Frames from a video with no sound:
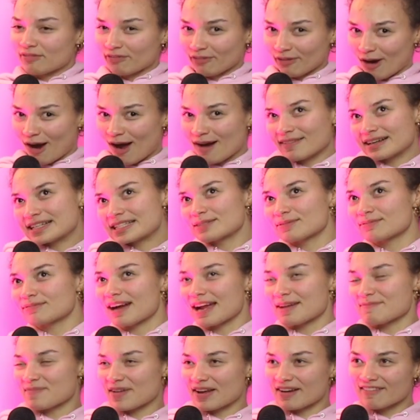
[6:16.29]
you for always
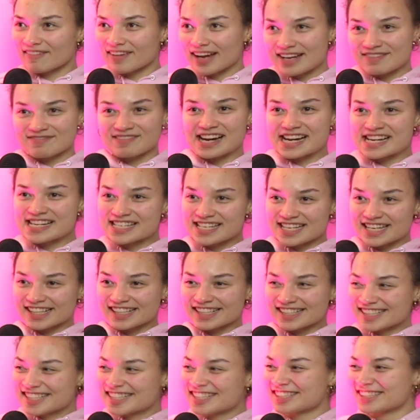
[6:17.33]
wiping away my
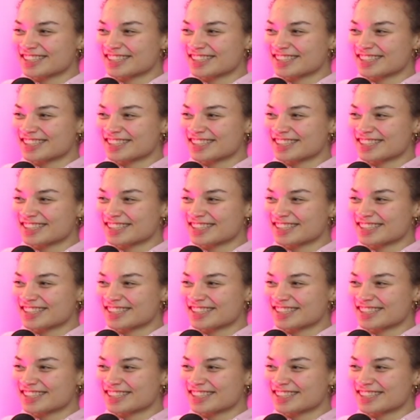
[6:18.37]
tears.